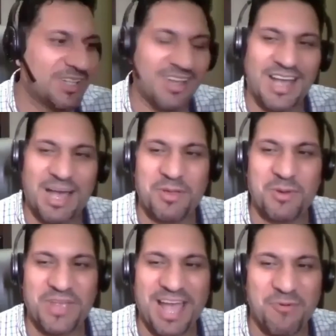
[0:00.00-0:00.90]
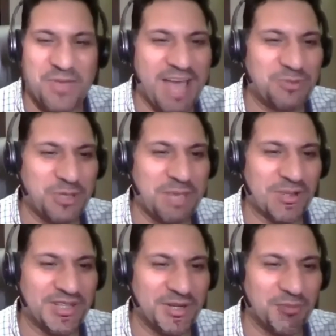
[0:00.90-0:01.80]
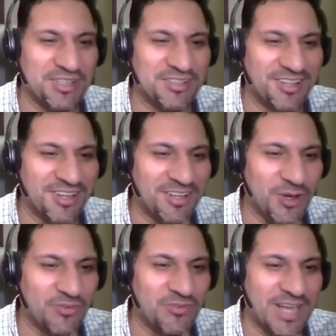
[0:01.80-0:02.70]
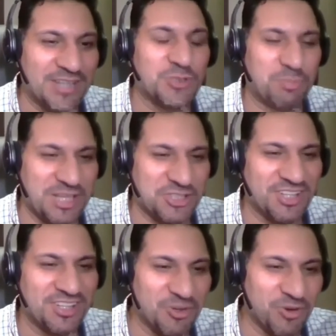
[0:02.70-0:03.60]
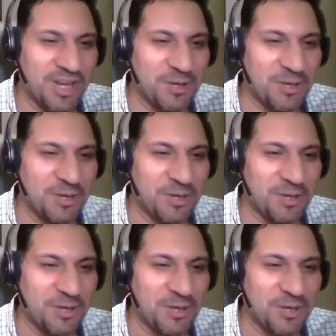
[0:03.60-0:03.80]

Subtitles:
mean, we have to keep a little bit of anticipation there, right?